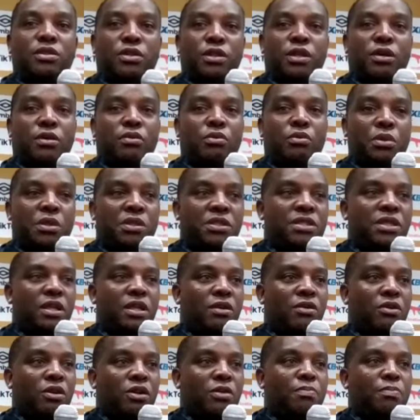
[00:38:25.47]
You know, we
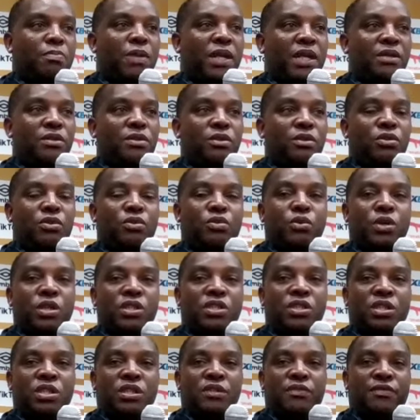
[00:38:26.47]
still got plenty to
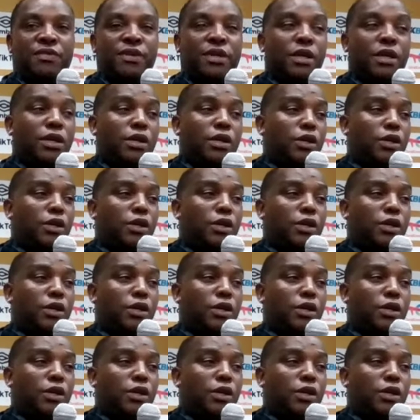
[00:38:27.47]
achieve.